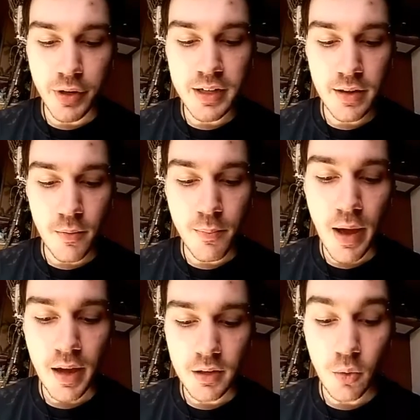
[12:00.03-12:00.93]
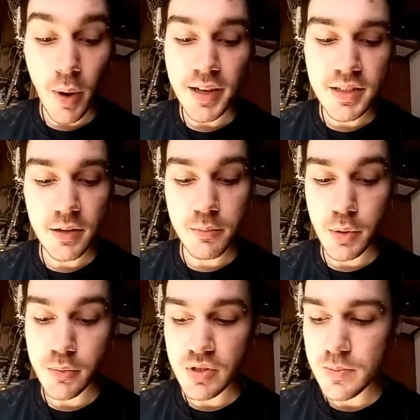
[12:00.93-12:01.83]
read waxing
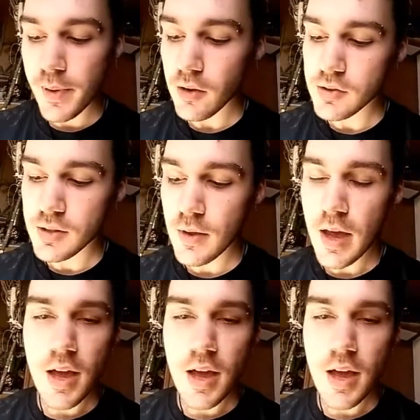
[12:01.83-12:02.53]
moon spells.